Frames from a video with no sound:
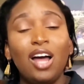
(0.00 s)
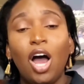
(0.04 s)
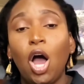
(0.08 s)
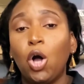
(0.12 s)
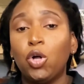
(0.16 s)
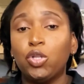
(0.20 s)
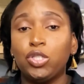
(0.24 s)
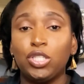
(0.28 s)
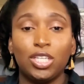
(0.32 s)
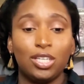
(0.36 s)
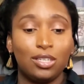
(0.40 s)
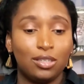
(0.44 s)

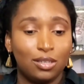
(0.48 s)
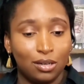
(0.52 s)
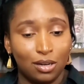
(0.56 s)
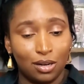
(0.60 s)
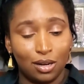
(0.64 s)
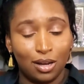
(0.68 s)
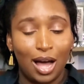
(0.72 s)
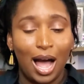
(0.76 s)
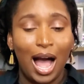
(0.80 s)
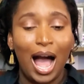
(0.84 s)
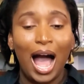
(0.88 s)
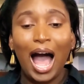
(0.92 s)
how to
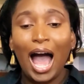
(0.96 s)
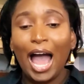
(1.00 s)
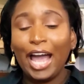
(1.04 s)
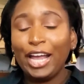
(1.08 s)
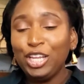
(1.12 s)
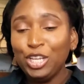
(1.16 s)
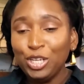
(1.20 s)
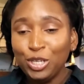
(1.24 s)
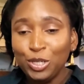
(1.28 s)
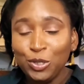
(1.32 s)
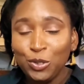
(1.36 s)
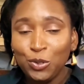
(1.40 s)
cook.
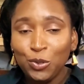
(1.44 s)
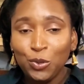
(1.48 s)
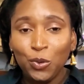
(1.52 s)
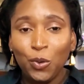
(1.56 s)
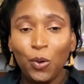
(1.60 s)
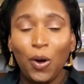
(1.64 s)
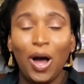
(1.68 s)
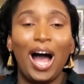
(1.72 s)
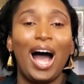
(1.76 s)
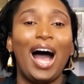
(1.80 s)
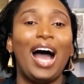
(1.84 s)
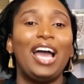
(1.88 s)
I didn't
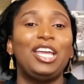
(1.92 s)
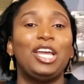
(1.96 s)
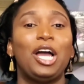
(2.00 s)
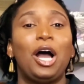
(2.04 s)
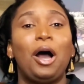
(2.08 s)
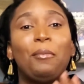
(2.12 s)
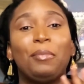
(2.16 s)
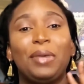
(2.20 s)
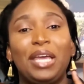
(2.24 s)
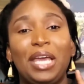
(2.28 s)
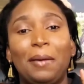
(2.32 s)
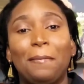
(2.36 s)
know I
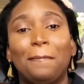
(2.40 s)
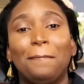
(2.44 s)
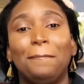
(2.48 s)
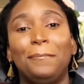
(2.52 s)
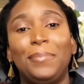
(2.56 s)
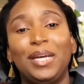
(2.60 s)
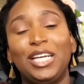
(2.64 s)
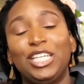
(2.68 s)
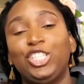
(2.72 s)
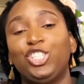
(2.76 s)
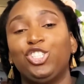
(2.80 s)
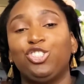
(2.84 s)
am a
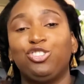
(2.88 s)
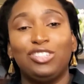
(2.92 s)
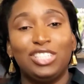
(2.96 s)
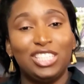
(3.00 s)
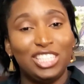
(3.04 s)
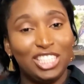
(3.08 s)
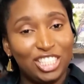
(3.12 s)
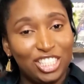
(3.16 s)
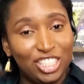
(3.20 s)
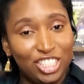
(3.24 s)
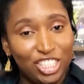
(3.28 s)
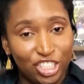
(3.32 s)
bit
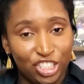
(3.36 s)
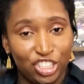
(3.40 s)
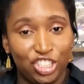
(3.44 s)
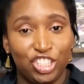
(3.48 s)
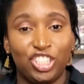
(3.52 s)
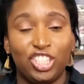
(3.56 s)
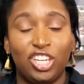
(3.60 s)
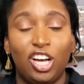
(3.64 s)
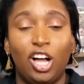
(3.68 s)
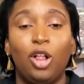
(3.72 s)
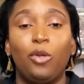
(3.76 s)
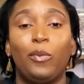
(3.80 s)

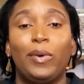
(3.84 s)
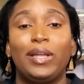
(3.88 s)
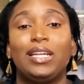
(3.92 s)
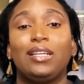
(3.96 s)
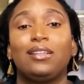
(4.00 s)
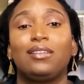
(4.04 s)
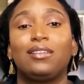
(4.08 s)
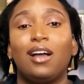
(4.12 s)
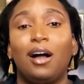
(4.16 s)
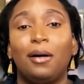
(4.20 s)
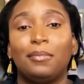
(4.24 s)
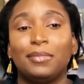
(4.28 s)
traditional when
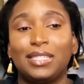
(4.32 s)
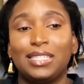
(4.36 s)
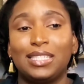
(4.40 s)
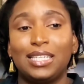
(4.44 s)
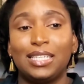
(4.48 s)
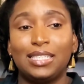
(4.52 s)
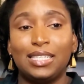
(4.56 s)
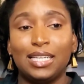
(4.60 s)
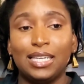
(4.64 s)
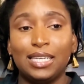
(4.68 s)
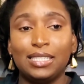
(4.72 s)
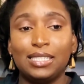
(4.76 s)
it comes
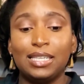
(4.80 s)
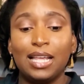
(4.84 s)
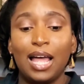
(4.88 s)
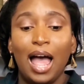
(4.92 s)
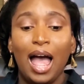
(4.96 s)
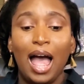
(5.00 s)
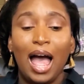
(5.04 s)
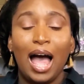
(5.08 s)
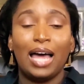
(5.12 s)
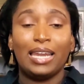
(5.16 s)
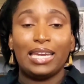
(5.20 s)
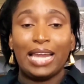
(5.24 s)
to this,
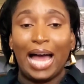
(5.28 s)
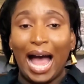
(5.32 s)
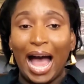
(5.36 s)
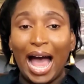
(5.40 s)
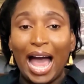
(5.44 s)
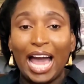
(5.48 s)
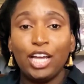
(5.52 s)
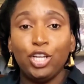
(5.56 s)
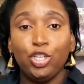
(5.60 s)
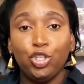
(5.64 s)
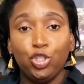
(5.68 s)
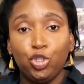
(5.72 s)
and
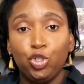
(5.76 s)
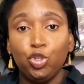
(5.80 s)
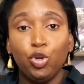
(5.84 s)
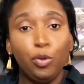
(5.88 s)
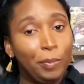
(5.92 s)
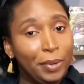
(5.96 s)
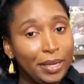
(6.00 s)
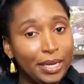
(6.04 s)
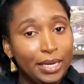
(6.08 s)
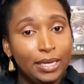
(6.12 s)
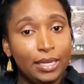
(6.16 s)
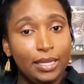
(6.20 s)
I
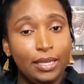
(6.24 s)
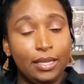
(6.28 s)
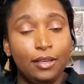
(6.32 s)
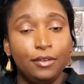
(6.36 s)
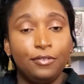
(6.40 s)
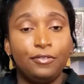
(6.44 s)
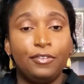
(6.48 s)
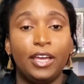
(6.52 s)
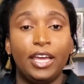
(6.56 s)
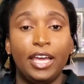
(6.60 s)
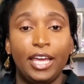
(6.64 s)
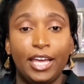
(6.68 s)
do
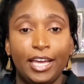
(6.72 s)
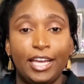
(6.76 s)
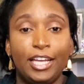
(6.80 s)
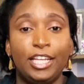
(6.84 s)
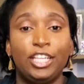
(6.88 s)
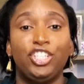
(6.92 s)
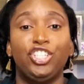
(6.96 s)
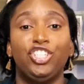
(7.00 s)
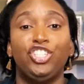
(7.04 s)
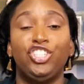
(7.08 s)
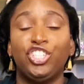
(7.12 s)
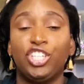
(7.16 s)
believe
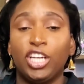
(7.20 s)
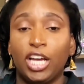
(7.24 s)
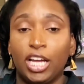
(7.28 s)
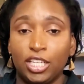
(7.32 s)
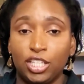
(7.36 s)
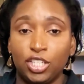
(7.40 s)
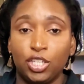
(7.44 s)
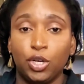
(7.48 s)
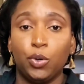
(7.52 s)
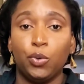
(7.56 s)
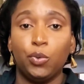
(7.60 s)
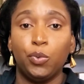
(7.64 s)
in
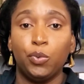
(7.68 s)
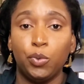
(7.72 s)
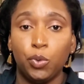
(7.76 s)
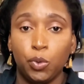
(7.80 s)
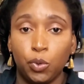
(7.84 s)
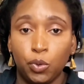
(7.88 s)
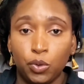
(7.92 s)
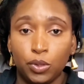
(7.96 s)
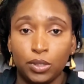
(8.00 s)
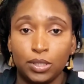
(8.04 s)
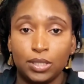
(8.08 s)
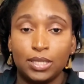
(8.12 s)
gender
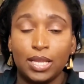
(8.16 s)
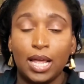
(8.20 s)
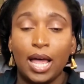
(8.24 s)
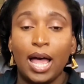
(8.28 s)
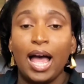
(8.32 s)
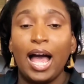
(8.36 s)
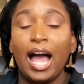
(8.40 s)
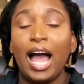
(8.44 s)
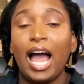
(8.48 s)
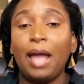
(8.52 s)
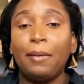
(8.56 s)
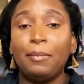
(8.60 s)
roles.
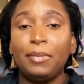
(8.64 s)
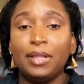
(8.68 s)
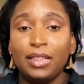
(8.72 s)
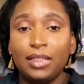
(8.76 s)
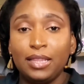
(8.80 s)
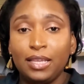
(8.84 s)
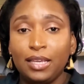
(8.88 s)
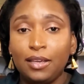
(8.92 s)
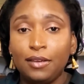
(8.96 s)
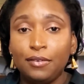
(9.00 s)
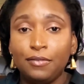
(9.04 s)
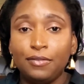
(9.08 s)
I
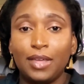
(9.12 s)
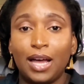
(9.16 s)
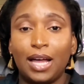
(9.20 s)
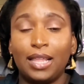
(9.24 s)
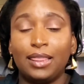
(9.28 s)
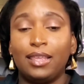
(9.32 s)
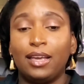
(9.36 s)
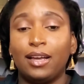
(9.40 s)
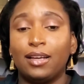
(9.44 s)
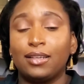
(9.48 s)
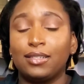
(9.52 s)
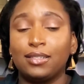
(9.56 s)
believe
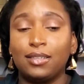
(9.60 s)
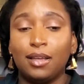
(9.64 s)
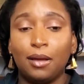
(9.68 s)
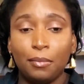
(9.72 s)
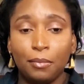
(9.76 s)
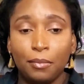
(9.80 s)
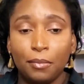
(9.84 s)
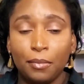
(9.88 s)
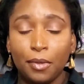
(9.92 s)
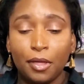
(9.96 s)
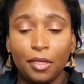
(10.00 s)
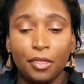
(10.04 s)
that there are
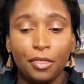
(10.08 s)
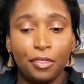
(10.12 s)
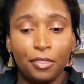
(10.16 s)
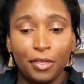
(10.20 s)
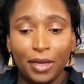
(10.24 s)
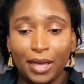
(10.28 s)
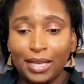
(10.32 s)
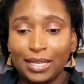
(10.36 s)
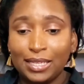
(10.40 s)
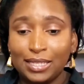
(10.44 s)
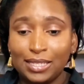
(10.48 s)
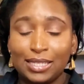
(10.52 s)
some
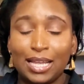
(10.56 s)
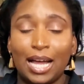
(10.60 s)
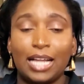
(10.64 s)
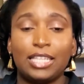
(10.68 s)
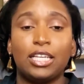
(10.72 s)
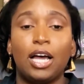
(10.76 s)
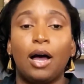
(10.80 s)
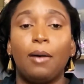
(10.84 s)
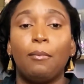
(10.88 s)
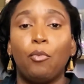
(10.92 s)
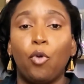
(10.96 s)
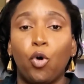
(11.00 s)
things
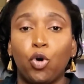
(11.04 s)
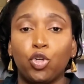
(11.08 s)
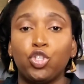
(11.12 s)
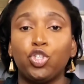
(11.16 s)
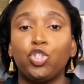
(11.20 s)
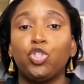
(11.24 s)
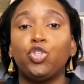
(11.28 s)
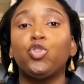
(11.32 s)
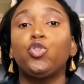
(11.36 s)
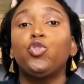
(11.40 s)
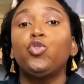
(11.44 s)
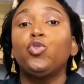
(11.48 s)
that are more
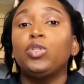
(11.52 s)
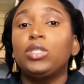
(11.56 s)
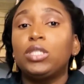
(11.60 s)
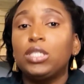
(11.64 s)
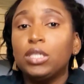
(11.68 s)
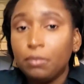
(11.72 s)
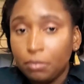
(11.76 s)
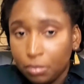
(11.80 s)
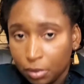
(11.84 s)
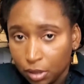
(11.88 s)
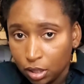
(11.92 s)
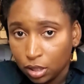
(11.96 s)

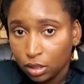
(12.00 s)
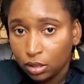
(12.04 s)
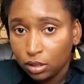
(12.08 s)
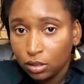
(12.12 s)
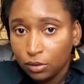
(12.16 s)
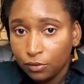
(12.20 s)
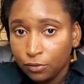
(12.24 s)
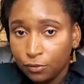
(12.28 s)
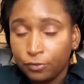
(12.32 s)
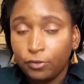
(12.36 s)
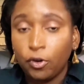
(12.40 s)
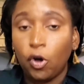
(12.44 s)

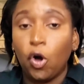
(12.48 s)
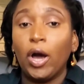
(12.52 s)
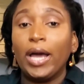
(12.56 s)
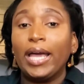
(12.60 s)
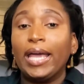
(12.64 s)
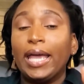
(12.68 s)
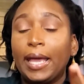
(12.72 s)
suitable for